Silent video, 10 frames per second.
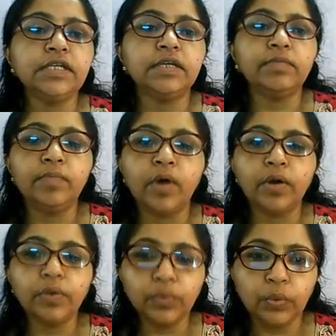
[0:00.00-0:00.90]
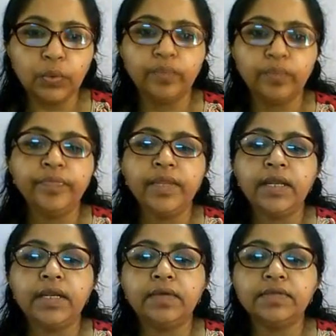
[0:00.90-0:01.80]
double bond O.
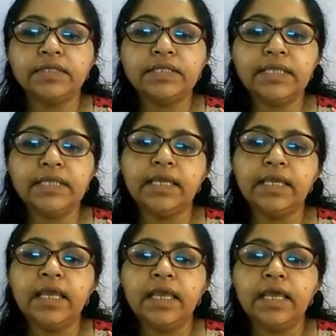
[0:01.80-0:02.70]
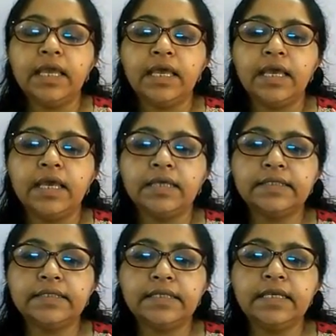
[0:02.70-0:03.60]
Now C
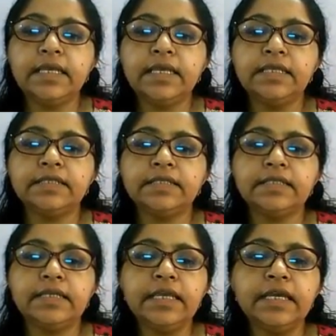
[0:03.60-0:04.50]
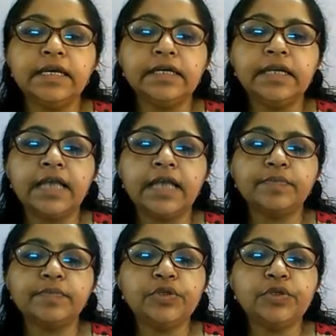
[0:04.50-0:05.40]
is here
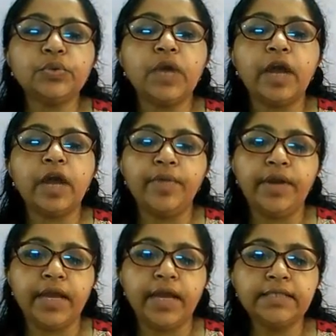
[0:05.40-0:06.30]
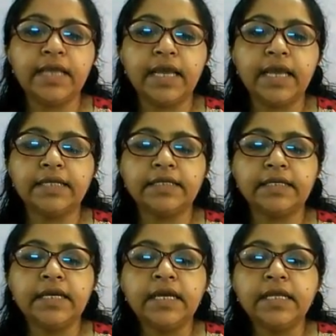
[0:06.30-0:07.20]
sp2 hybridized,
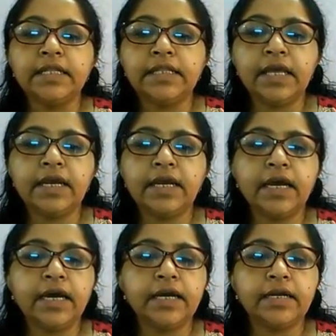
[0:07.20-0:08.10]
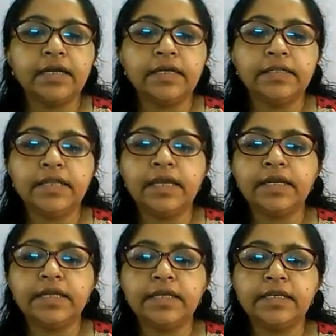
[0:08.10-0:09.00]
and there
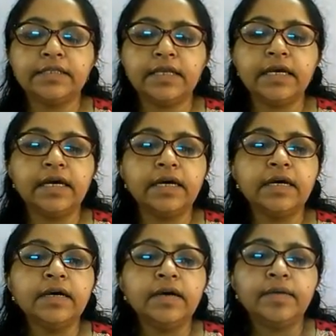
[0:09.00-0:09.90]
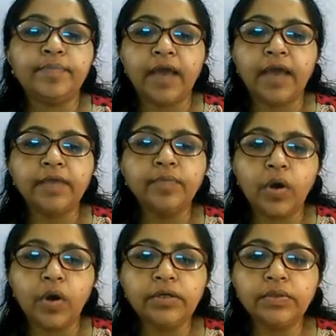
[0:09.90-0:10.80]
is a pi
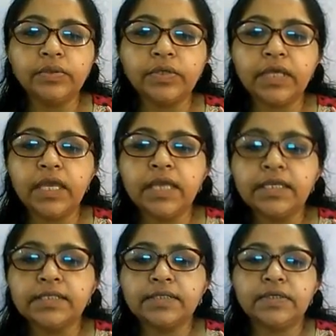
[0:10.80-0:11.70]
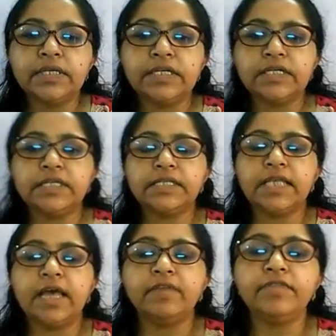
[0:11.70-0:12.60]
bond. Okay, so it is
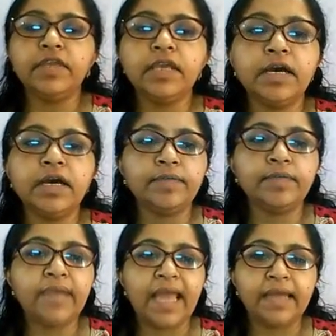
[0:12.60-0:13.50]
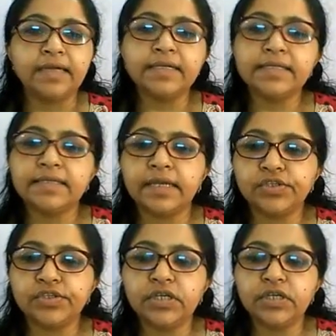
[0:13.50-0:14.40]
having a planar
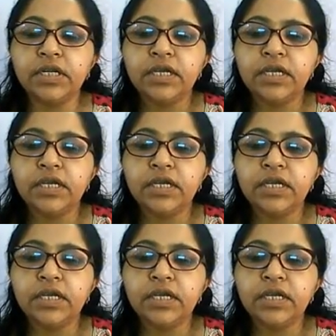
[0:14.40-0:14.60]
structure,